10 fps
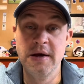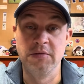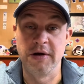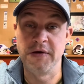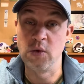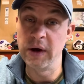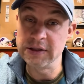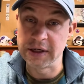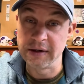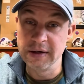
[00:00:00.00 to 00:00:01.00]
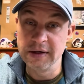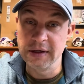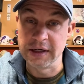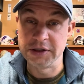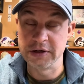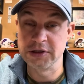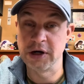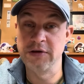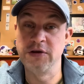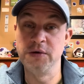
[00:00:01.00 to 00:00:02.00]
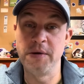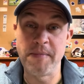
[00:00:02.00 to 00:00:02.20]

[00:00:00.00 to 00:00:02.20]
But if he wins it, he's going to start to do the